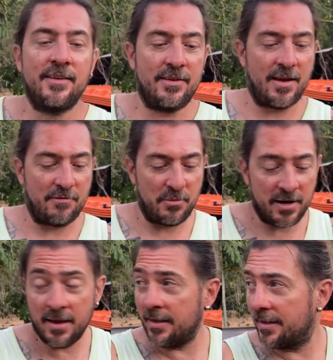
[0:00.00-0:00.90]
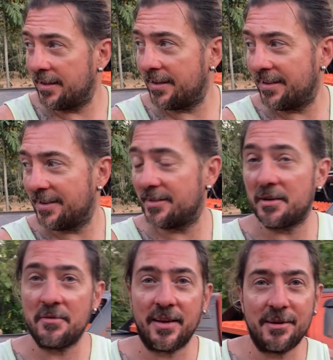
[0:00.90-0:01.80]
Good day everyone. So
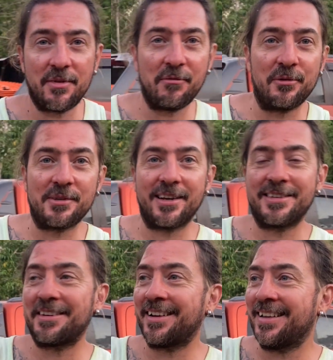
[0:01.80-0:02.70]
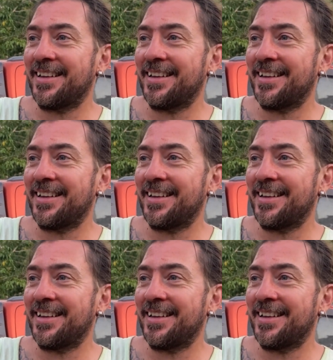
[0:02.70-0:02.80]
we've had an eventful day today.